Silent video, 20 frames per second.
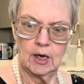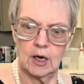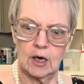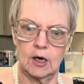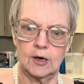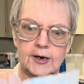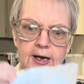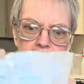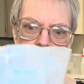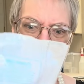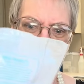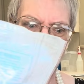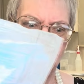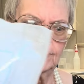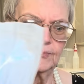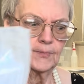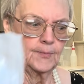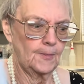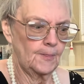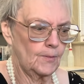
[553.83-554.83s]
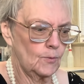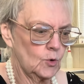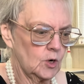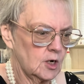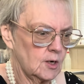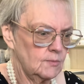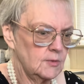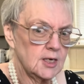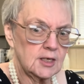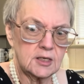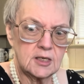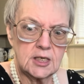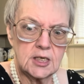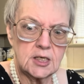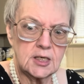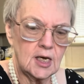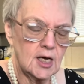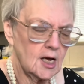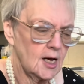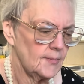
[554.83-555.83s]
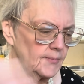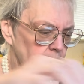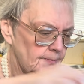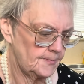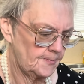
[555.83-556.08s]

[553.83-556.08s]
Okay, we're gonna mix this up.